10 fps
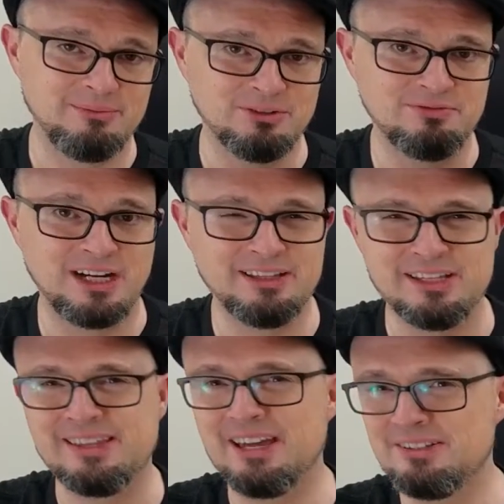You'll find
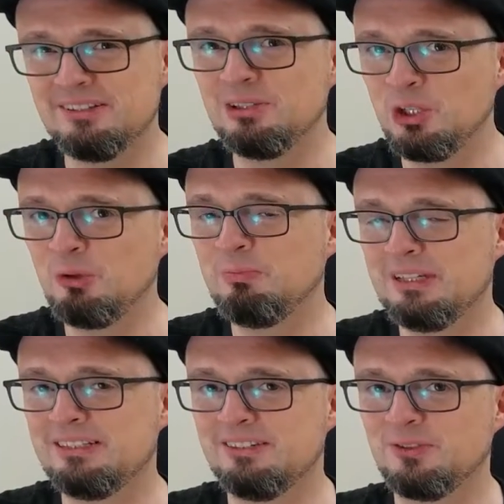that that's a little
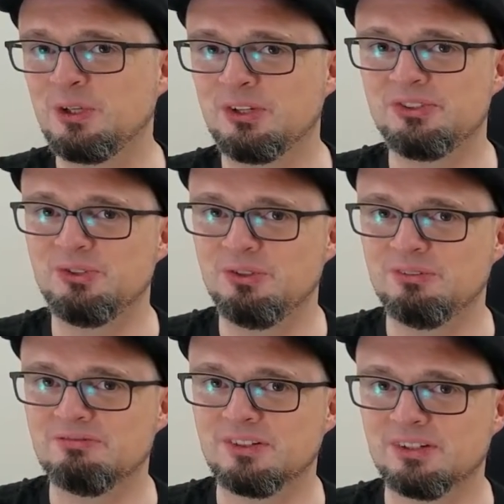bit difficult to do
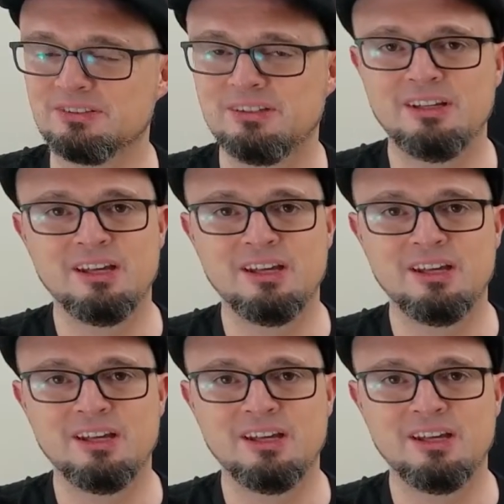at first,